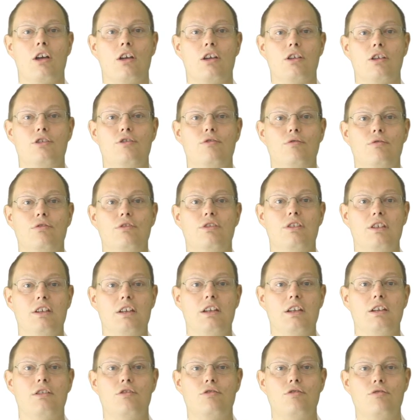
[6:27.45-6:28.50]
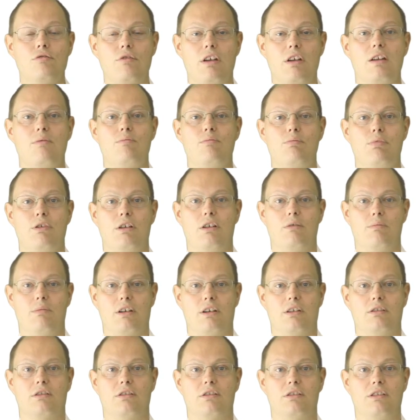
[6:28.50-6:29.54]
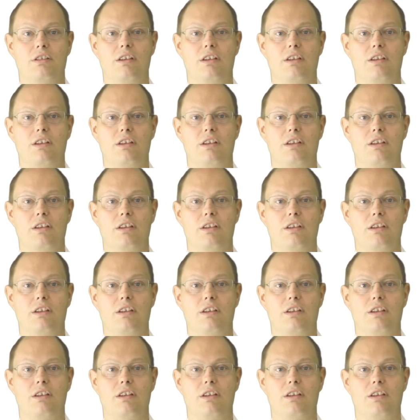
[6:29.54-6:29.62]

you need to implement.